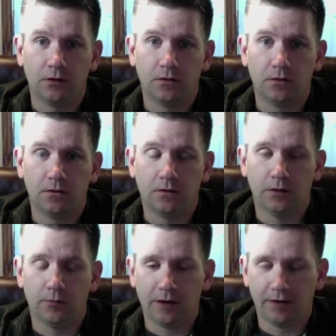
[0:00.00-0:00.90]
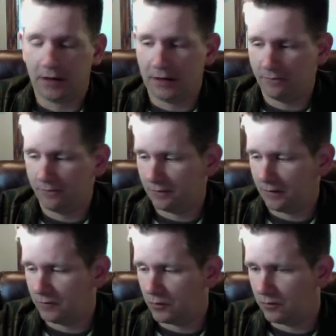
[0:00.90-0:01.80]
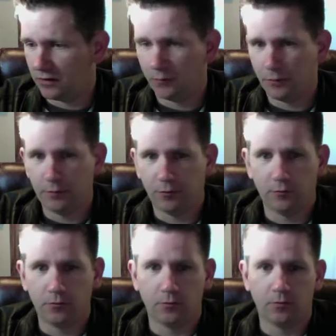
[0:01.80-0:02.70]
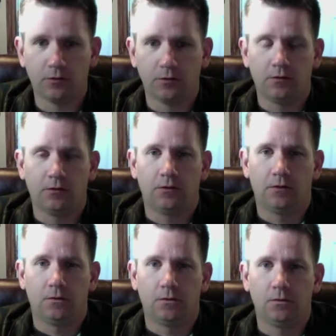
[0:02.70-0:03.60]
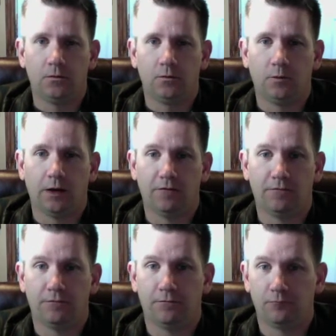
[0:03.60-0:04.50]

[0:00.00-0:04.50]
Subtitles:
You know, I've known a lot of people who have